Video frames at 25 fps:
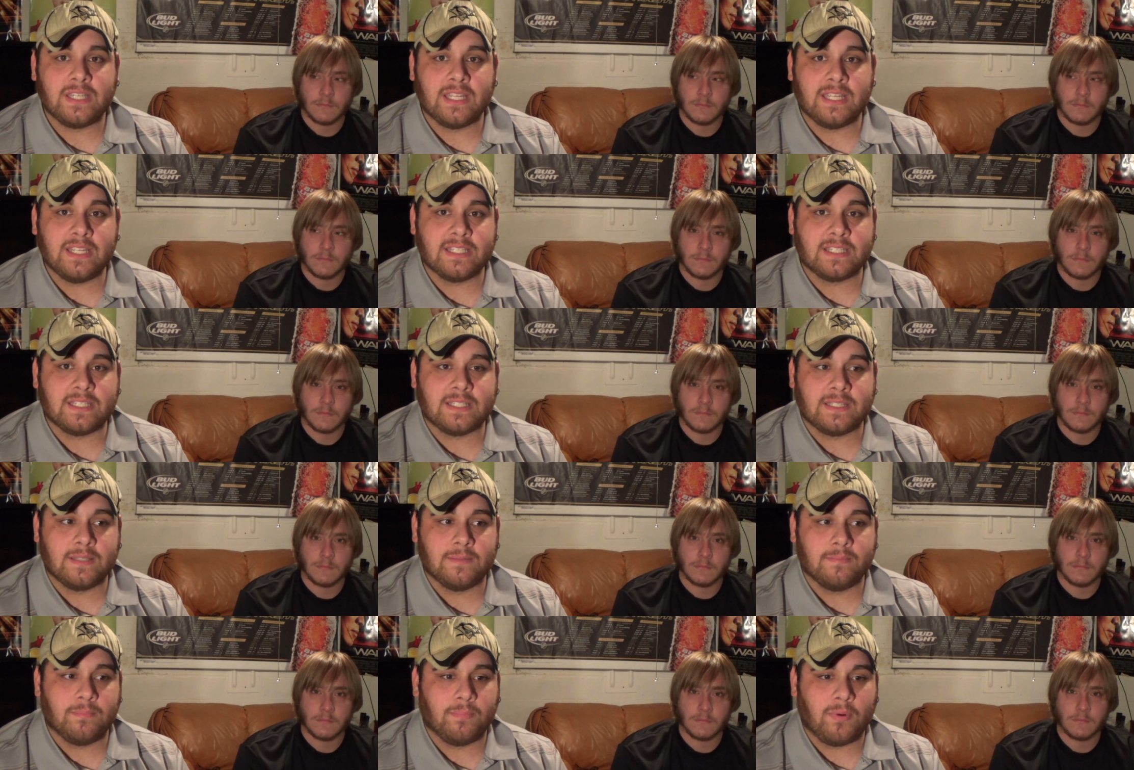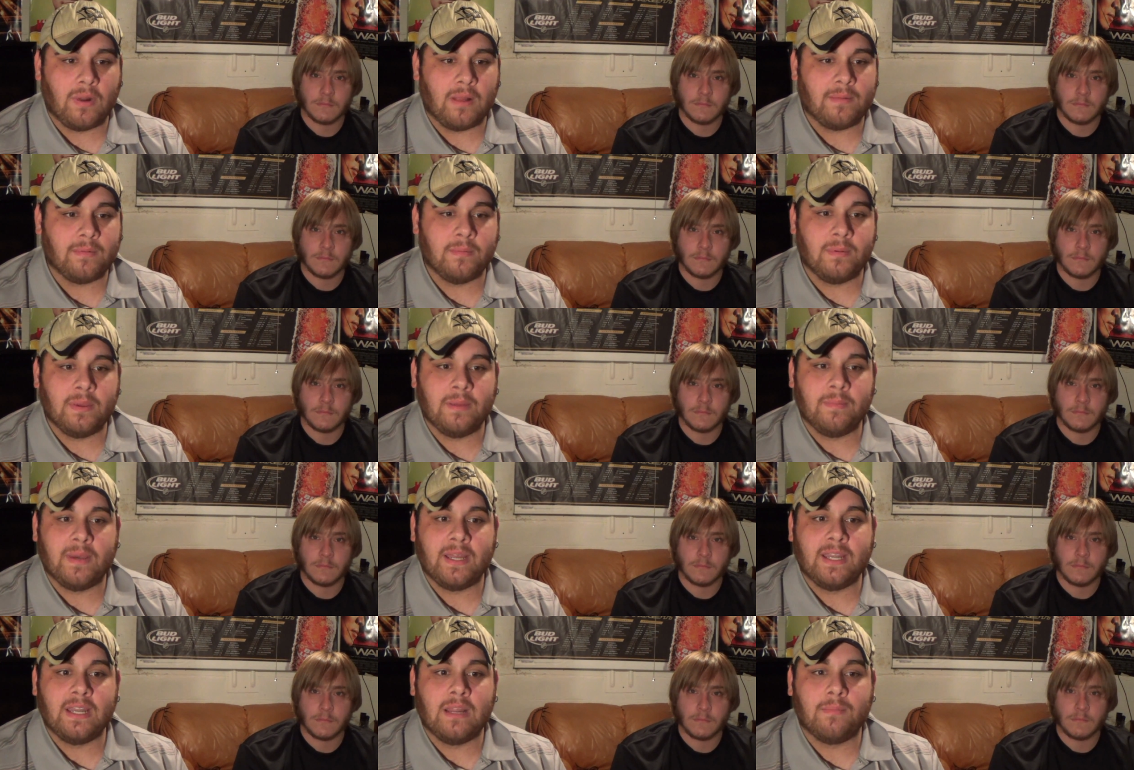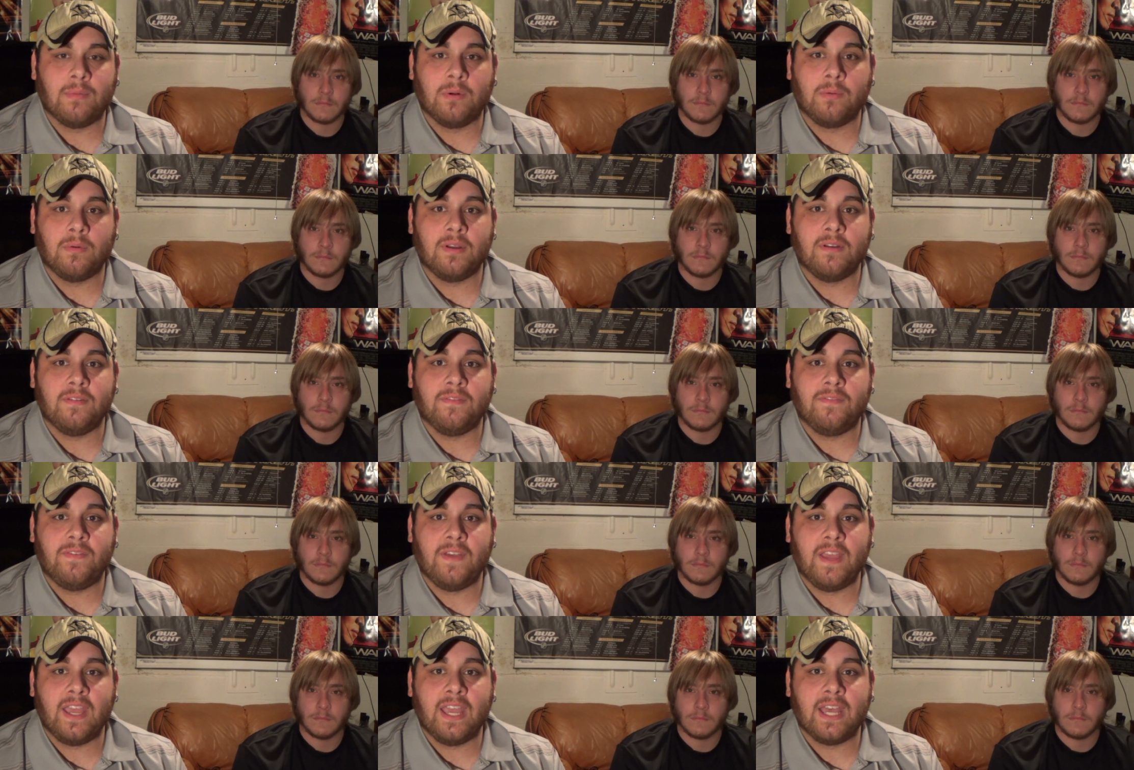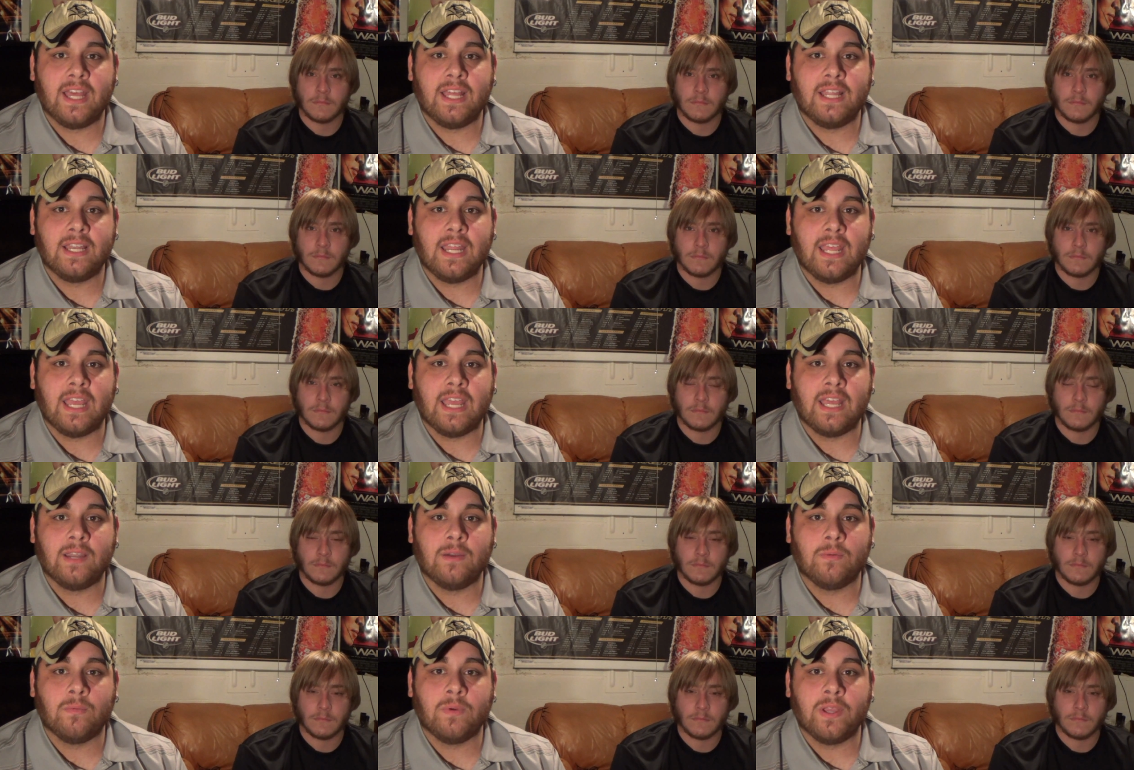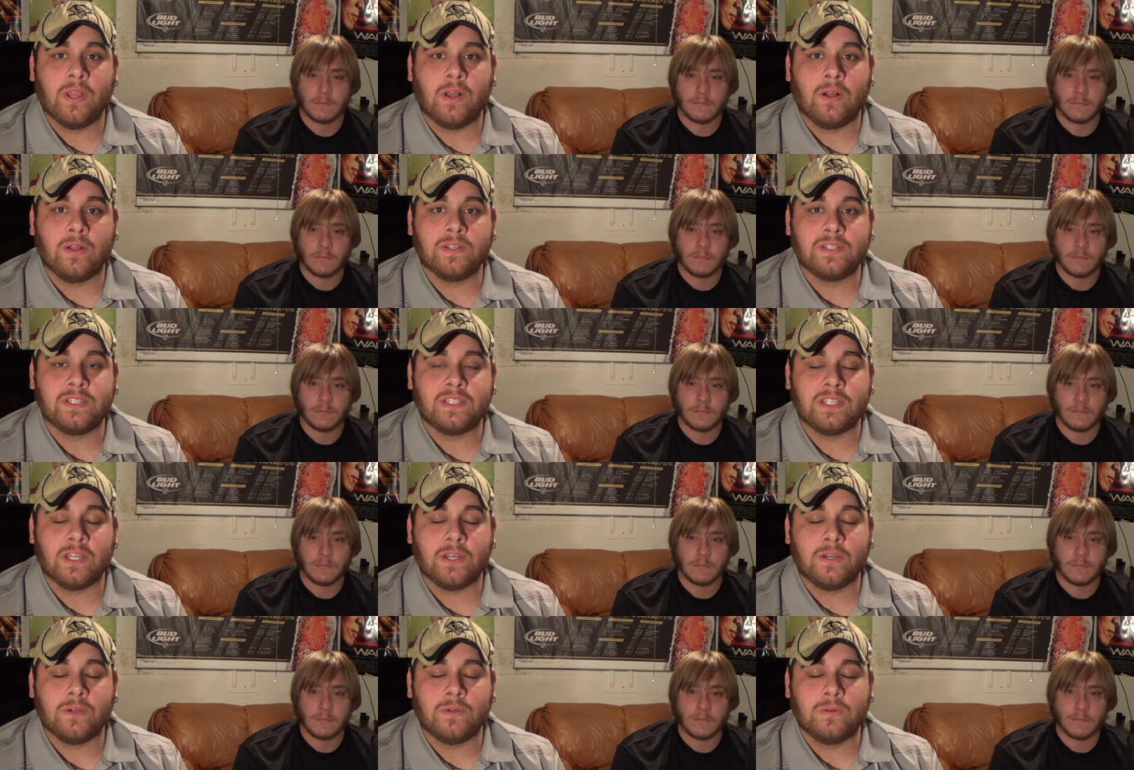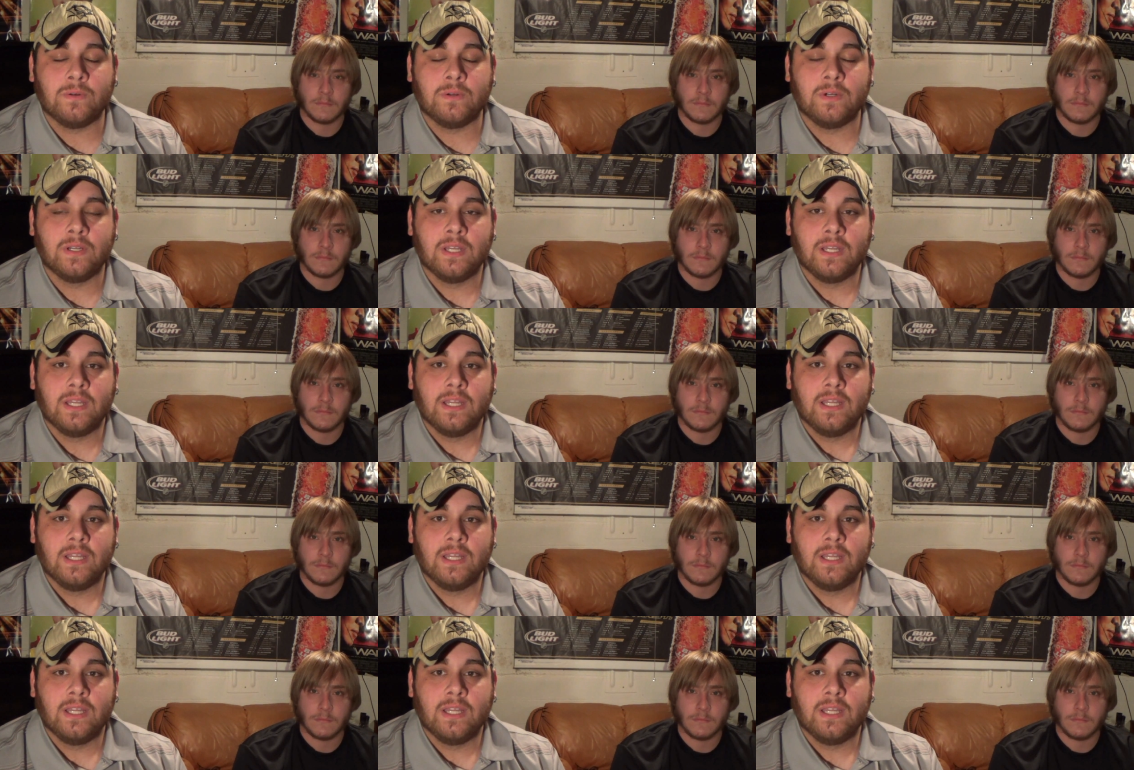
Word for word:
Speaker 1: He's probably my number one fan, and we also